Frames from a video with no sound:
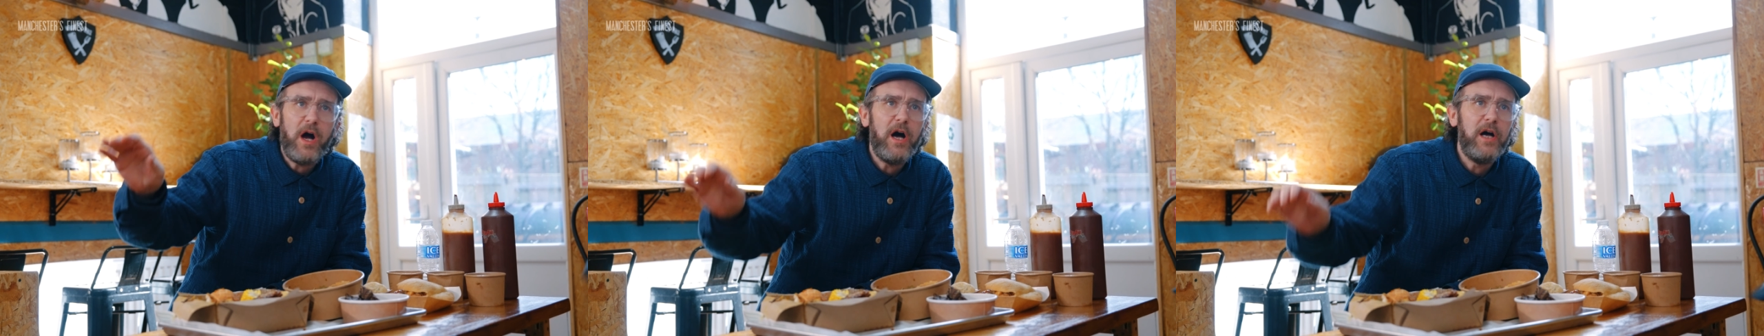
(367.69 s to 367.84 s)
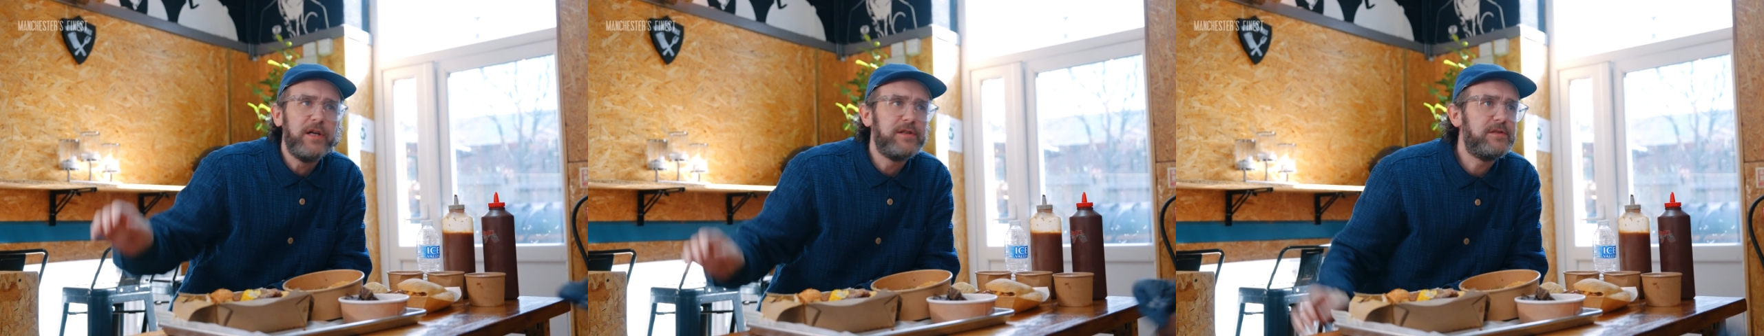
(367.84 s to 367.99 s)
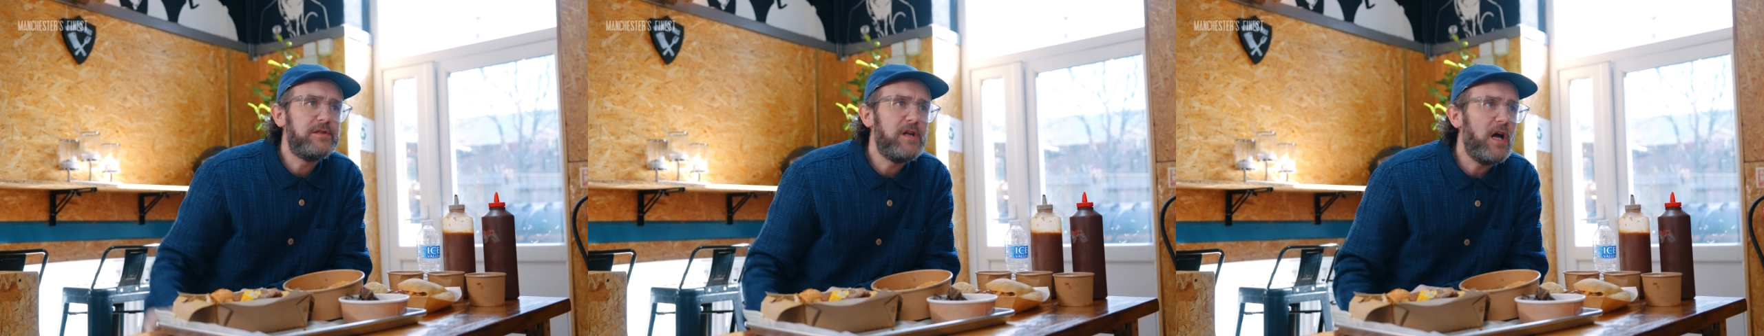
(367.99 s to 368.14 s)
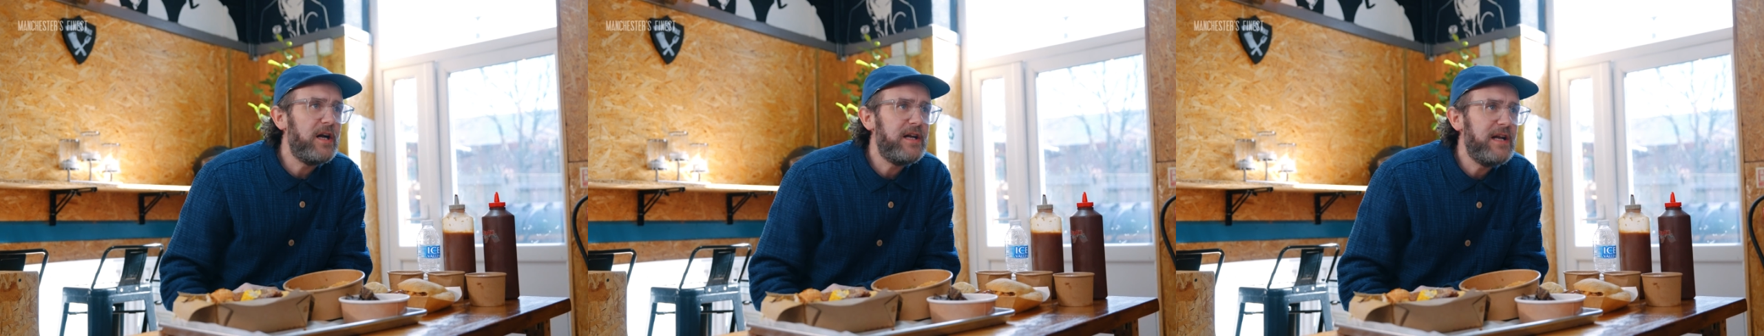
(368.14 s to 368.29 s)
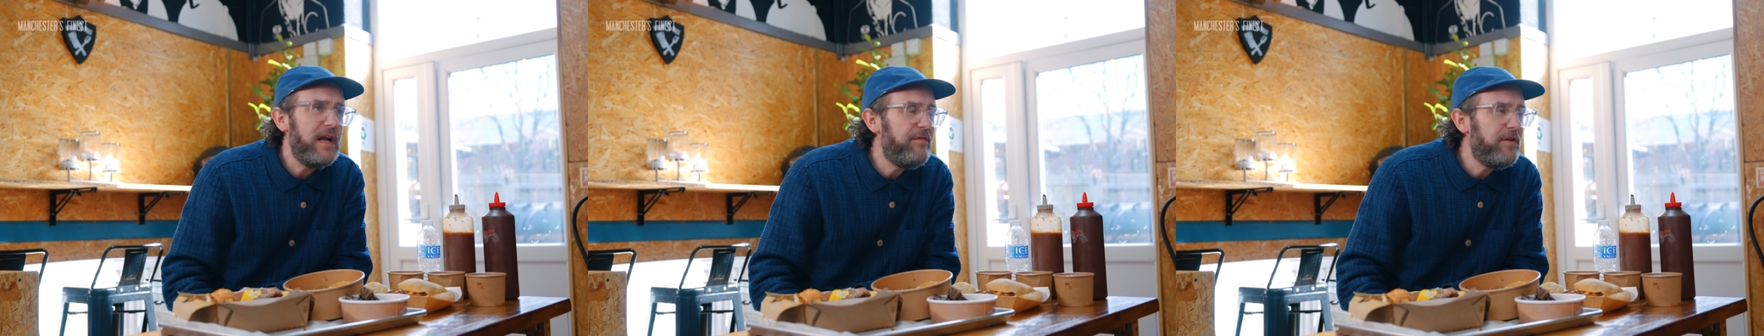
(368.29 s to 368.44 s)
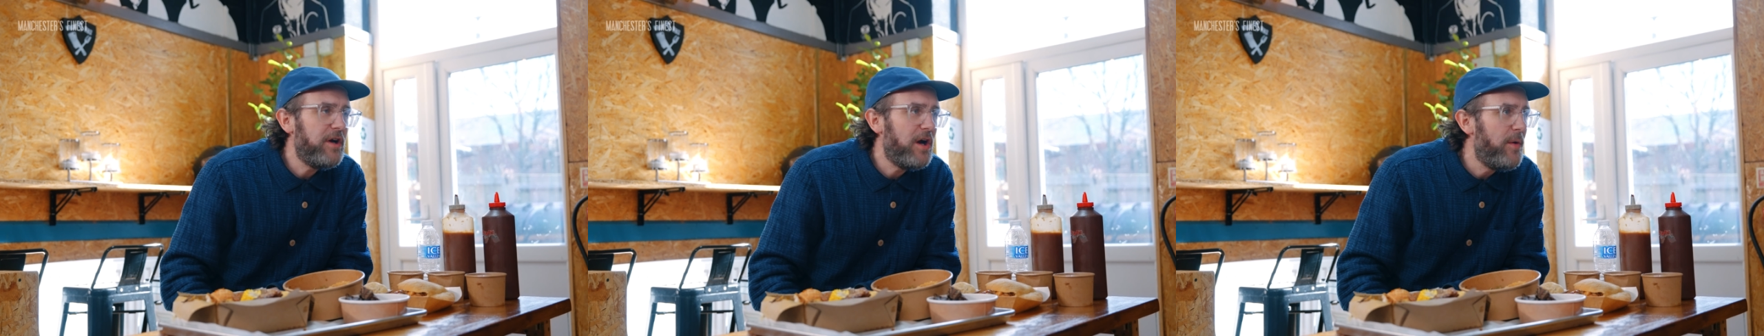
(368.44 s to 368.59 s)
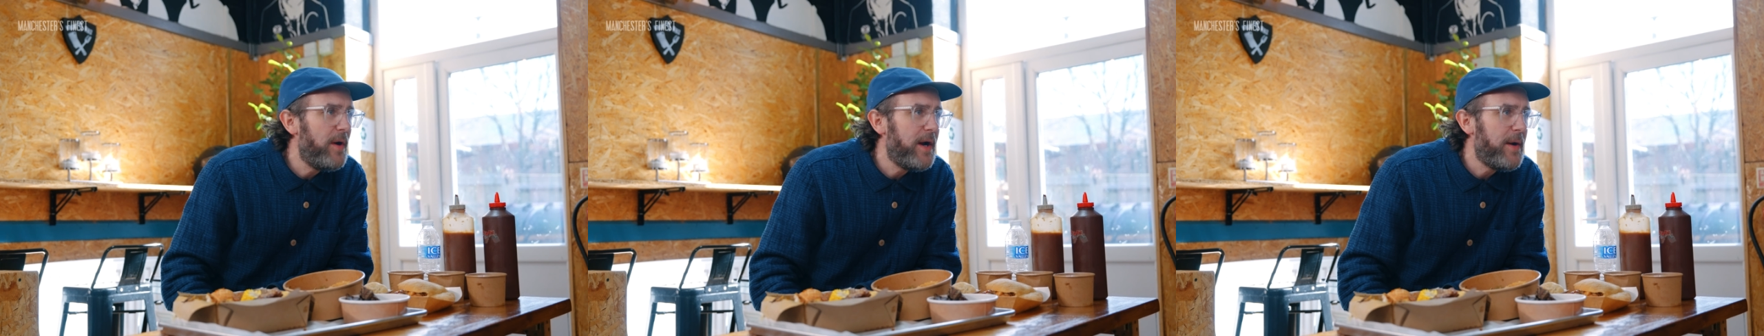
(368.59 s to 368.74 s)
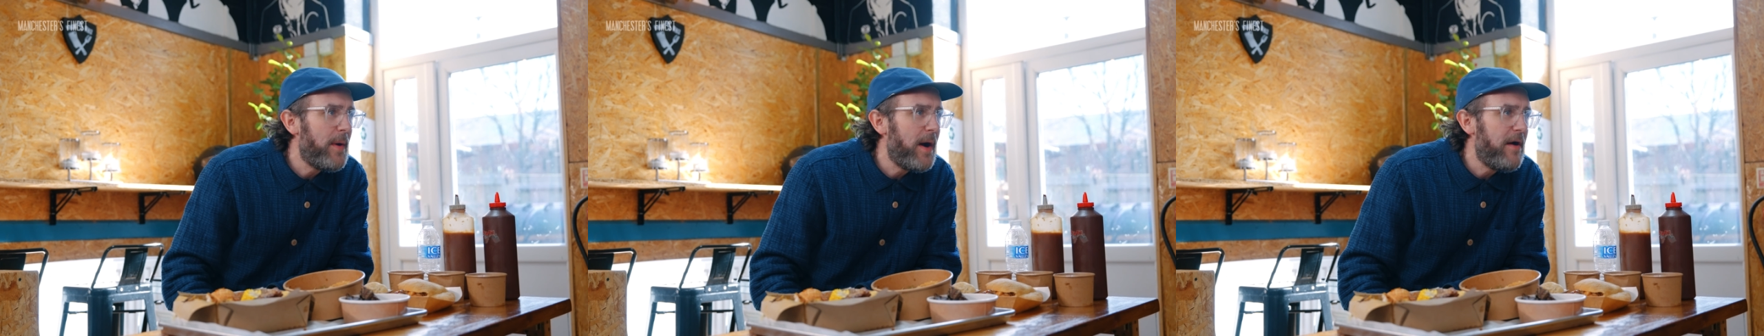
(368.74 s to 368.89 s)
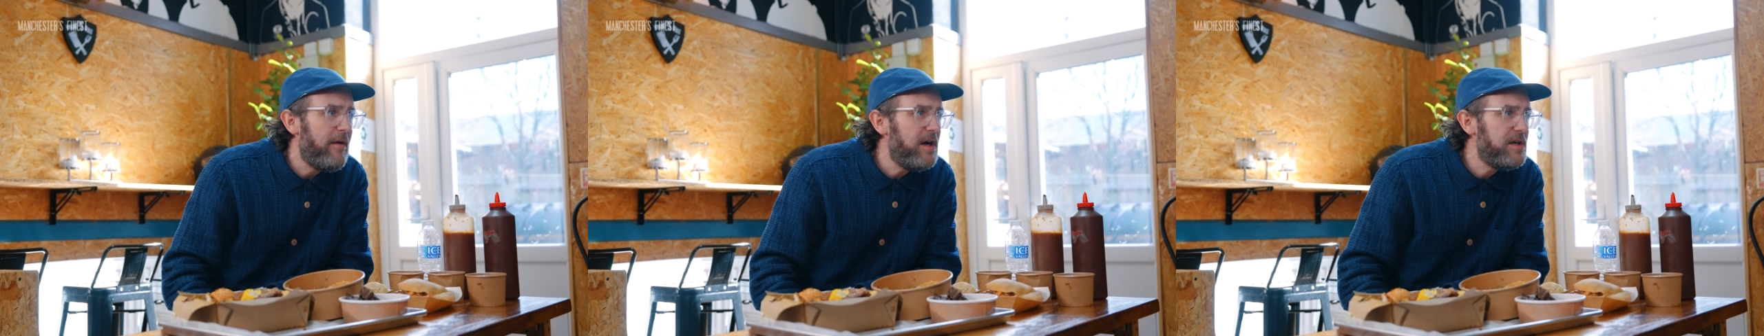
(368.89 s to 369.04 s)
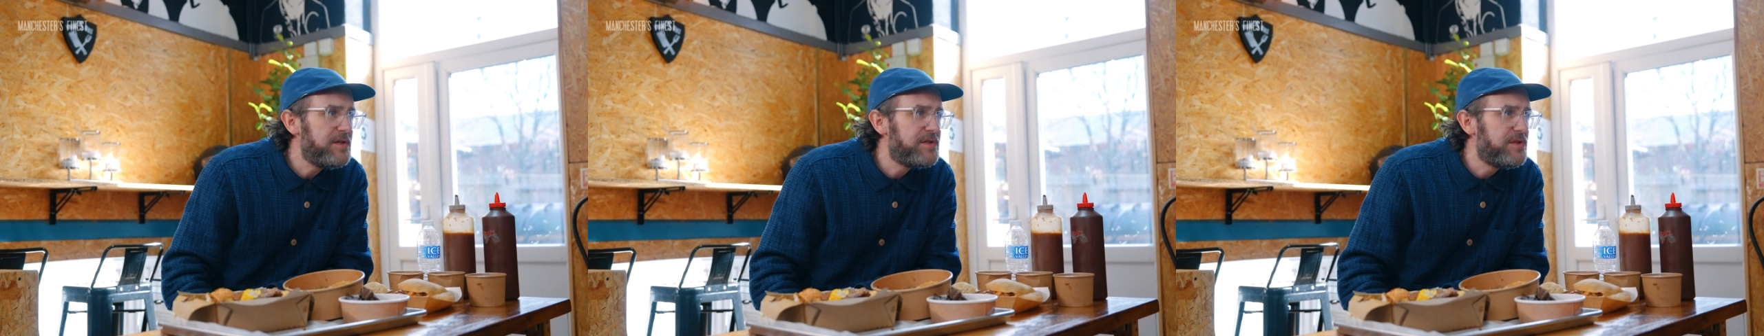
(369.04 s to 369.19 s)
I'd, I'd never go
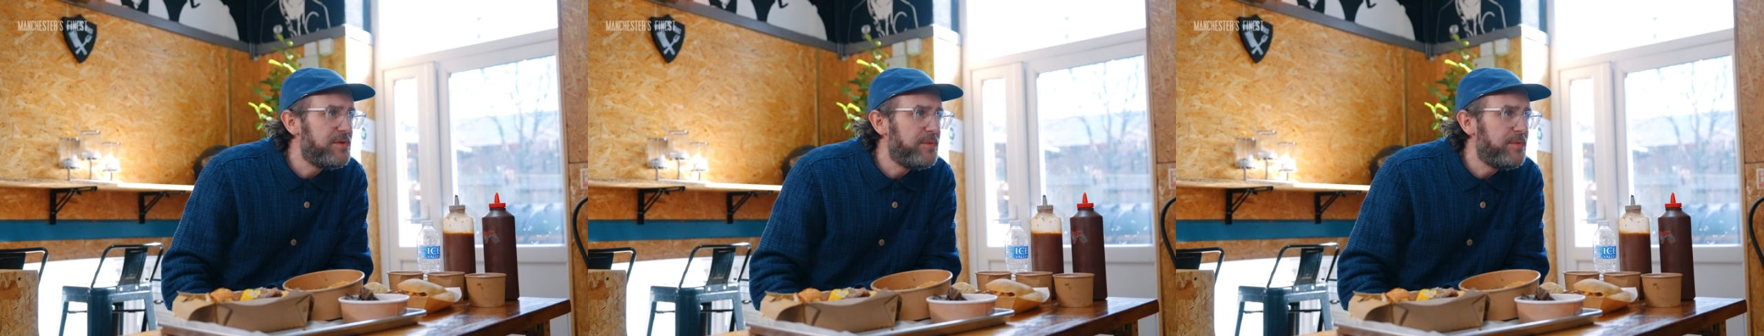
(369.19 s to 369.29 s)
anywhere else